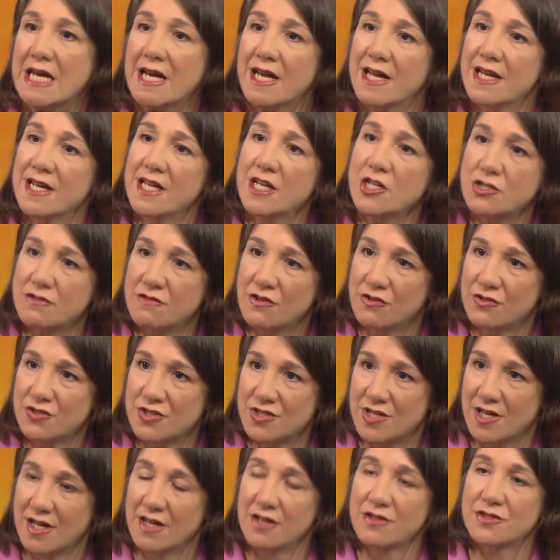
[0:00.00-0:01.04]
And each of those
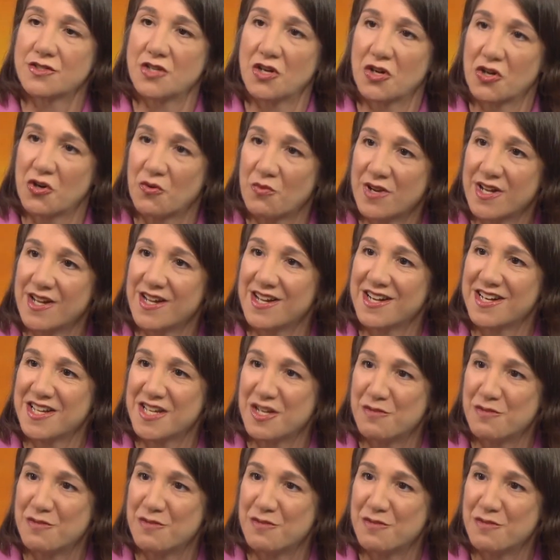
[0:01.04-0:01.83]
things, agreed,